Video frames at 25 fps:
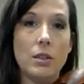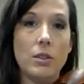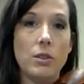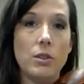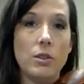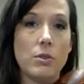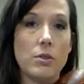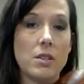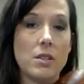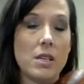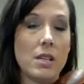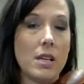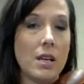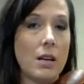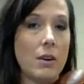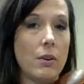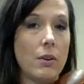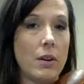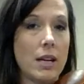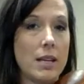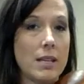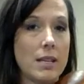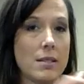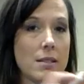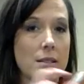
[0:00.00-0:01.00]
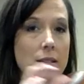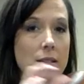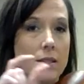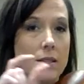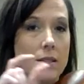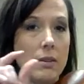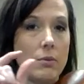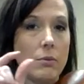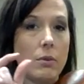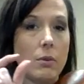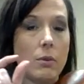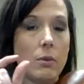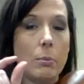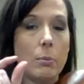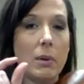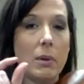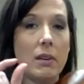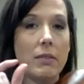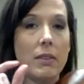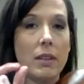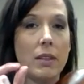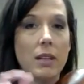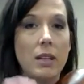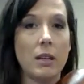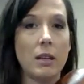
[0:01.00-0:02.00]
Do you see how it has a 0
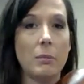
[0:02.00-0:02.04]
above it?